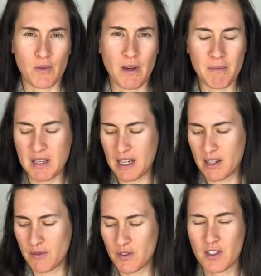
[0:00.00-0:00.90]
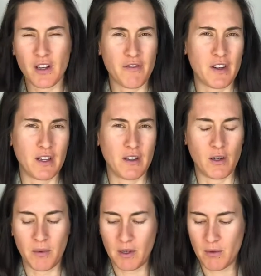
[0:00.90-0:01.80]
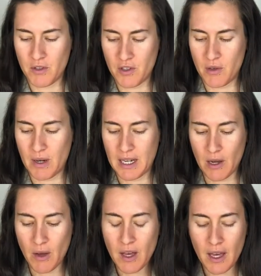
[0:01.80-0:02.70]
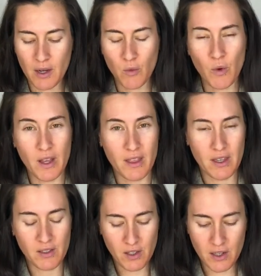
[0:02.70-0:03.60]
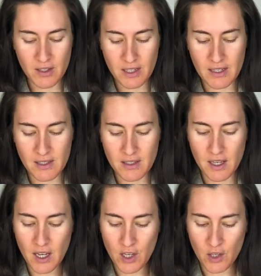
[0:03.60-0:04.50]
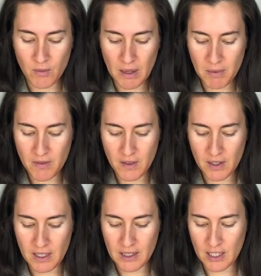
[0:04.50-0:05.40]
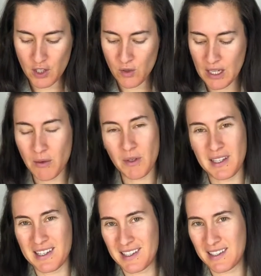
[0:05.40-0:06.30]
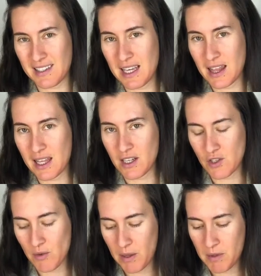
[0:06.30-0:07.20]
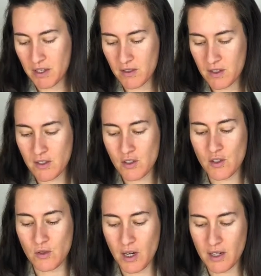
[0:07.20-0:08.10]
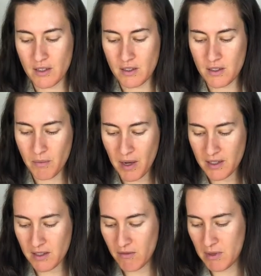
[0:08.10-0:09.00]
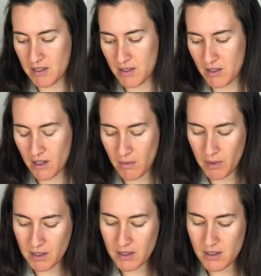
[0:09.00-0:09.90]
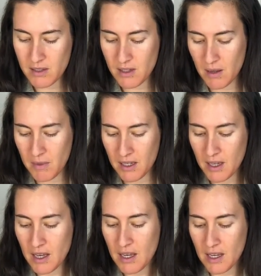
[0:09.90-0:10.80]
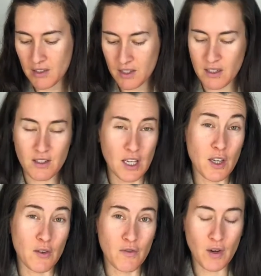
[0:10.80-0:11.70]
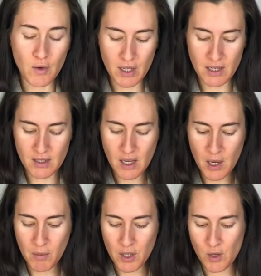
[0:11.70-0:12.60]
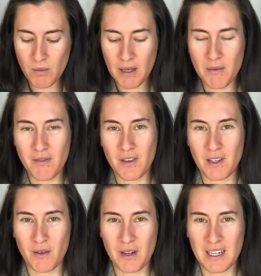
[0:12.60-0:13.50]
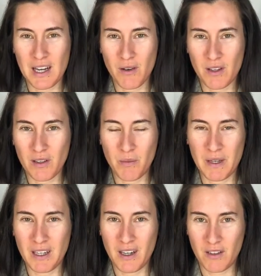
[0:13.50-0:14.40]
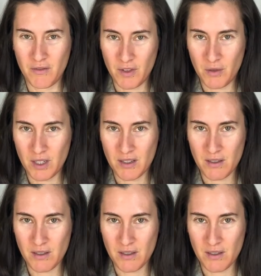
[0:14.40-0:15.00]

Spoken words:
You might be kind of suffering a little bit emotionally right now. And what this card says is you might be feeling like you can't really see this, right? Because these are 2 cards. This is a positive message, like abundance is coming. It's going to take your focus, but you might be feeling right now a little bit unfocused.